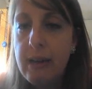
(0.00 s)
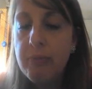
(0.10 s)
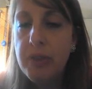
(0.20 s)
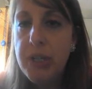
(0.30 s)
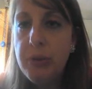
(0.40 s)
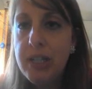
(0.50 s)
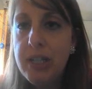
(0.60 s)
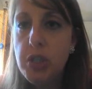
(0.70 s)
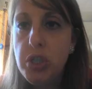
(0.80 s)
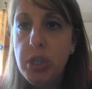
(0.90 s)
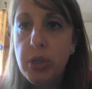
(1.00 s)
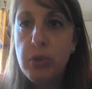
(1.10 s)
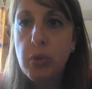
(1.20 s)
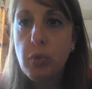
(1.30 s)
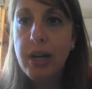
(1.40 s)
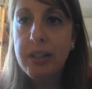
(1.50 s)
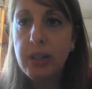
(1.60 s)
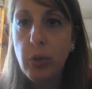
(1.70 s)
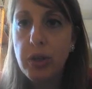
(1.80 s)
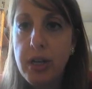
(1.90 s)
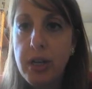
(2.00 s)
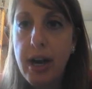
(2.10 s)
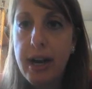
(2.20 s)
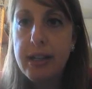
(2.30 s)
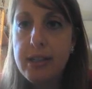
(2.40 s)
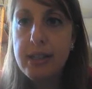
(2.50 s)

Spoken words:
You can choose whether or not